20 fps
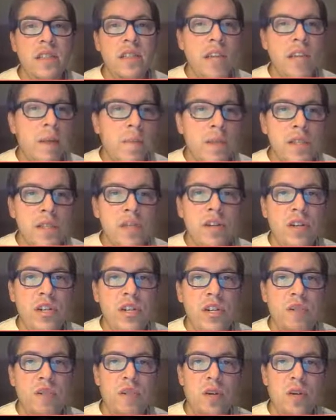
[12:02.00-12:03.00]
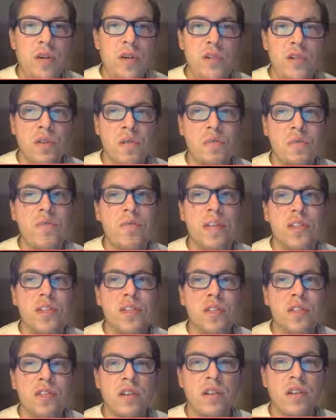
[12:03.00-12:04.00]
the demonstration of personal and
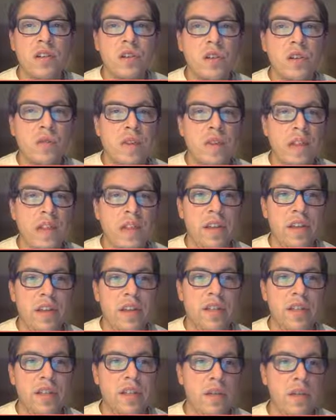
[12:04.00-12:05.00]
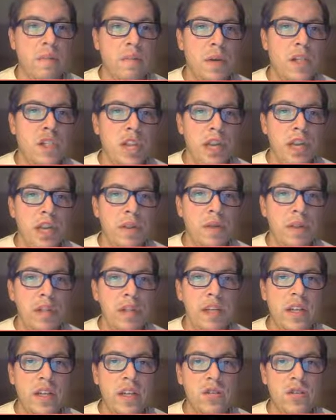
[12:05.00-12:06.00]
professional code of ethics. By checking with
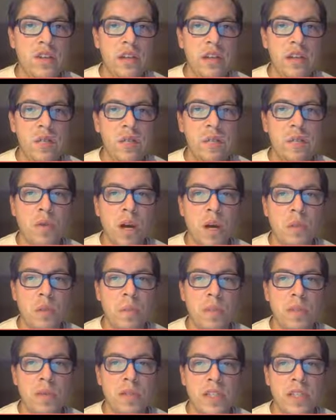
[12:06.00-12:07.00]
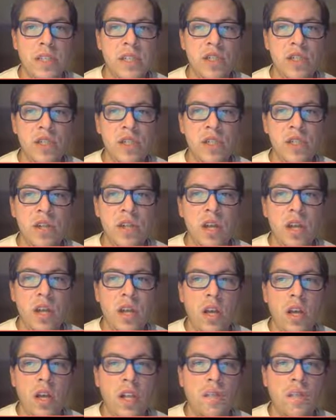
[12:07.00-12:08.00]
the district and proper procedures
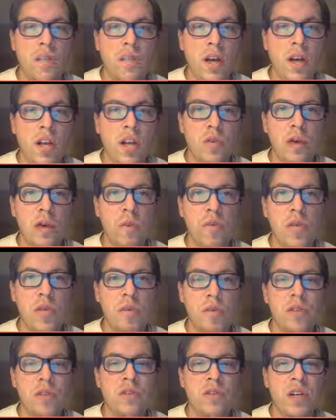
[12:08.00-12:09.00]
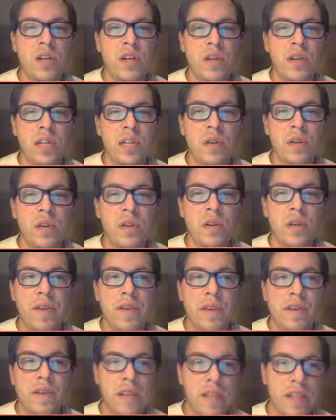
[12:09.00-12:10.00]
to follow, I'm demonstrating a code of
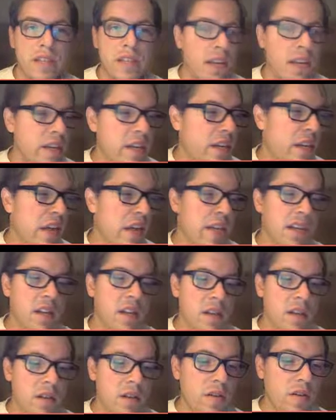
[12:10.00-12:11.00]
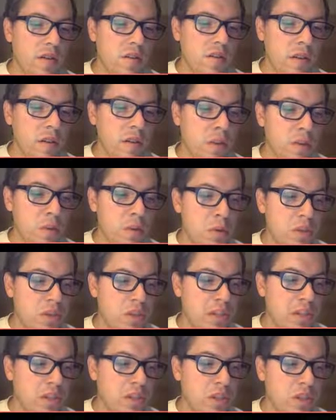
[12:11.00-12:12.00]
ethics. Again, following the
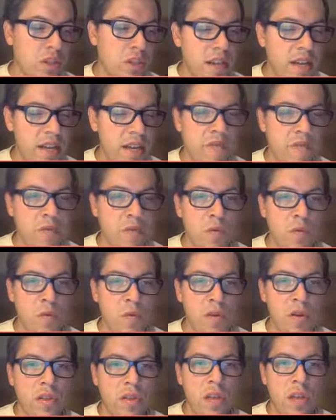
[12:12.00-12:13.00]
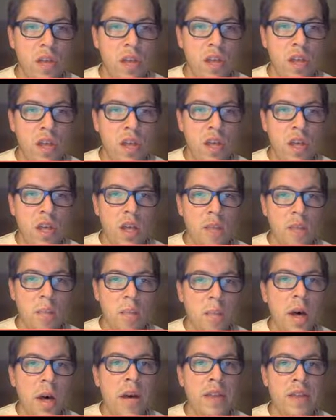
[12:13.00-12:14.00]
procedures set forth
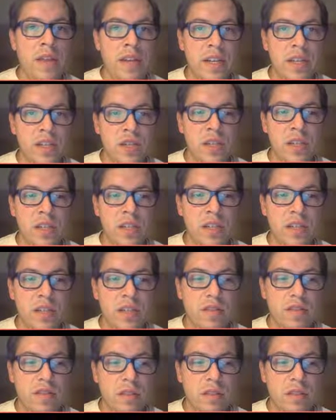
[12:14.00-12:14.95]
by the district